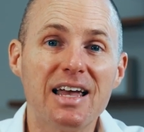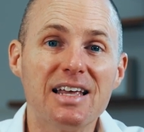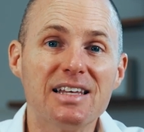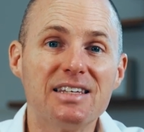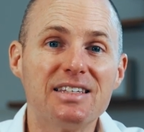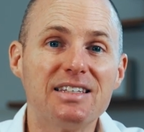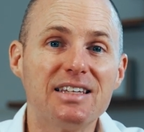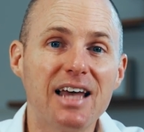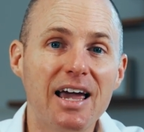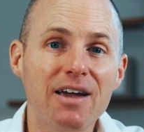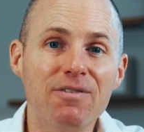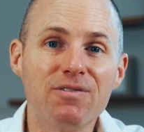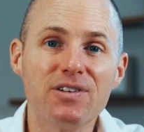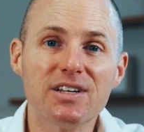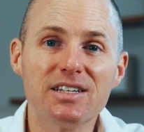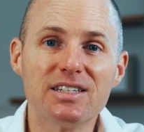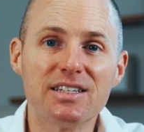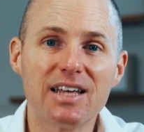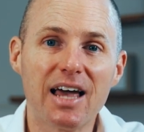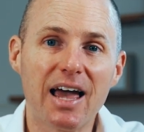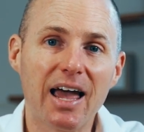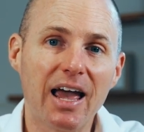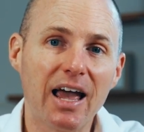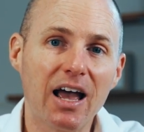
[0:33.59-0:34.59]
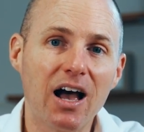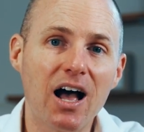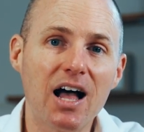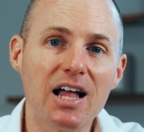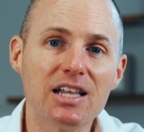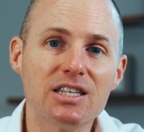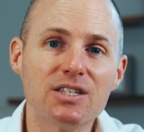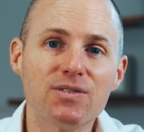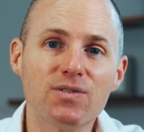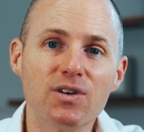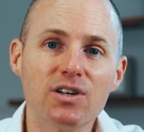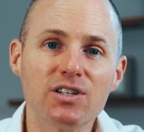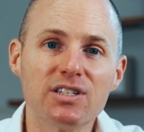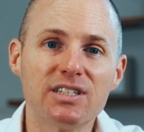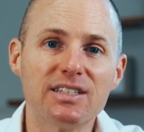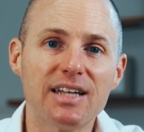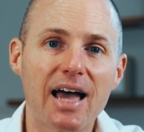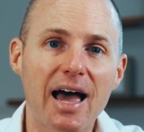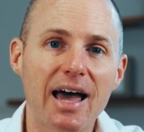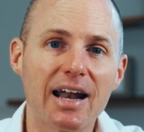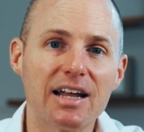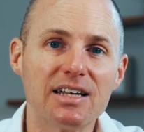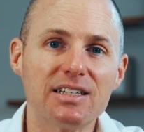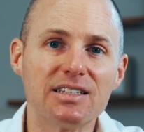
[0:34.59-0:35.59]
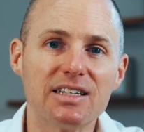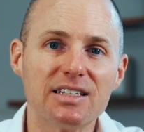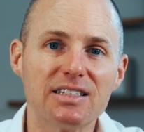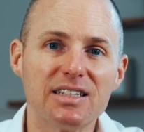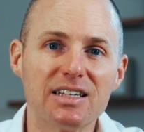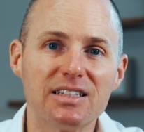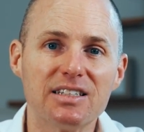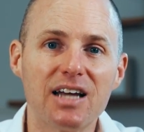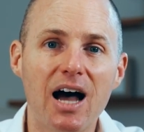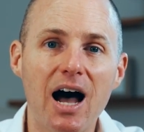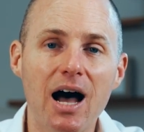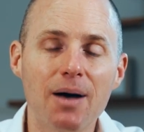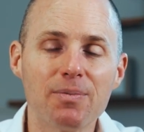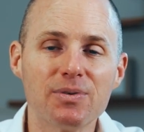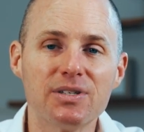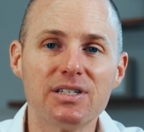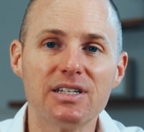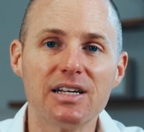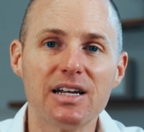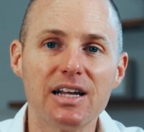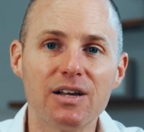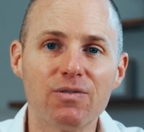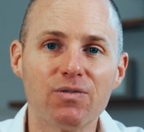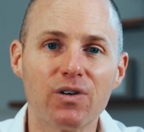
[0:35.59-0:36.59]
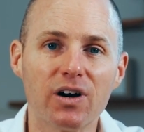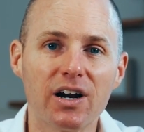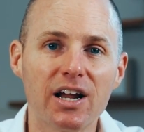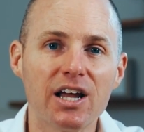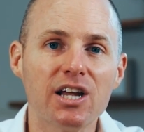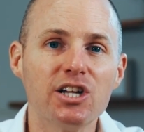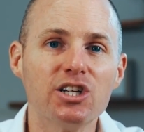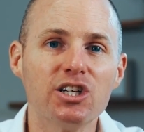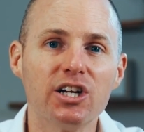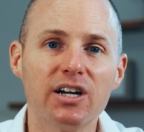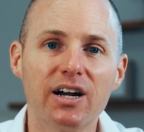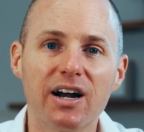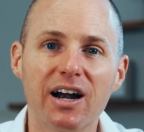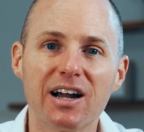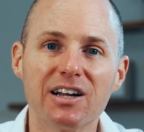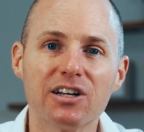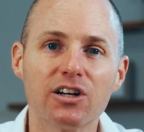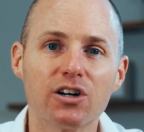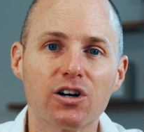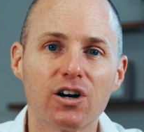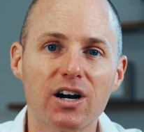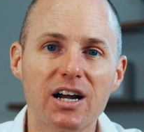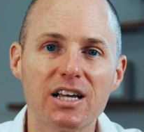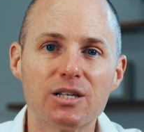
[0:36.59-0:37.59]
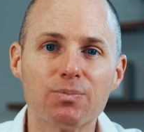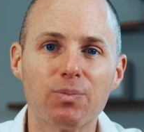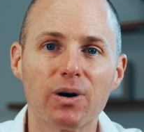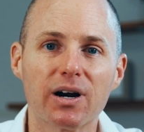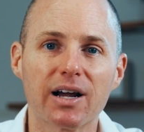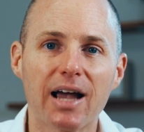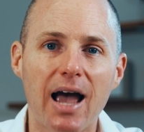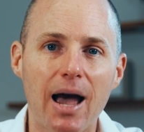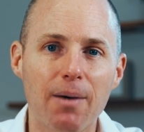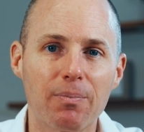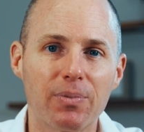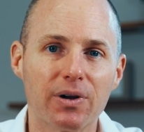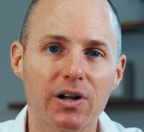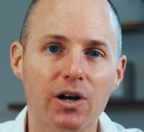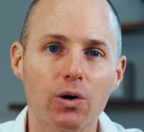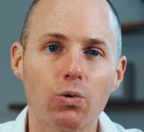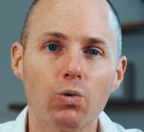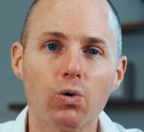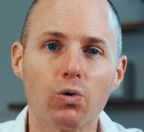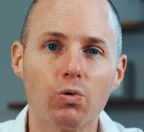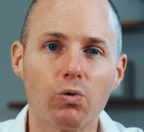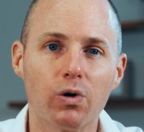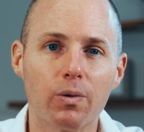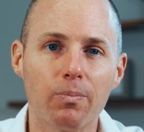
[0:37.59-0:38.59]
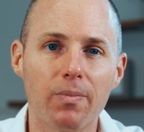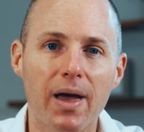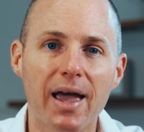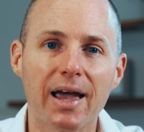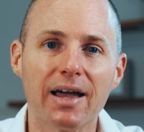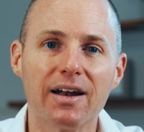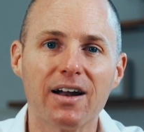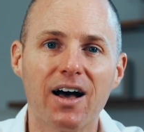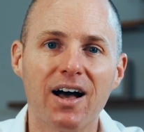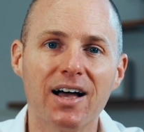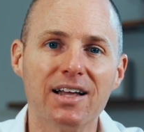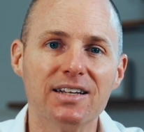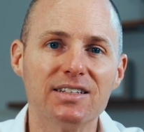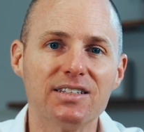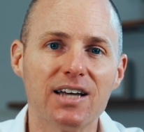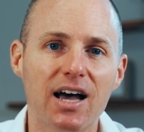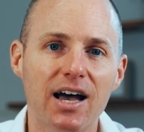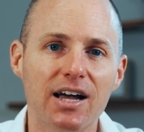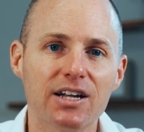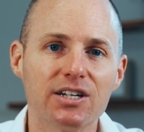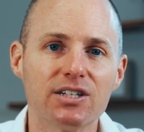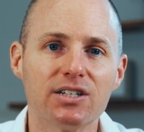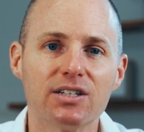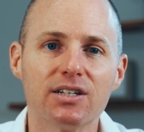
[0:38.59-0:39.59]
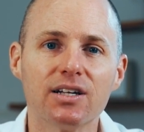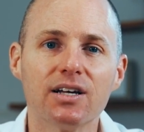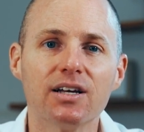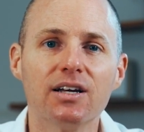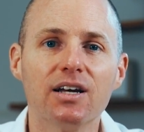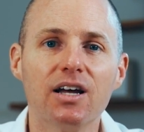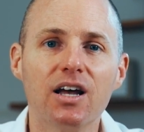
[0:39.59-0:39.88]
it's safe to say Huntsville's status as a top city for engineering degrees per capita will remain untouched.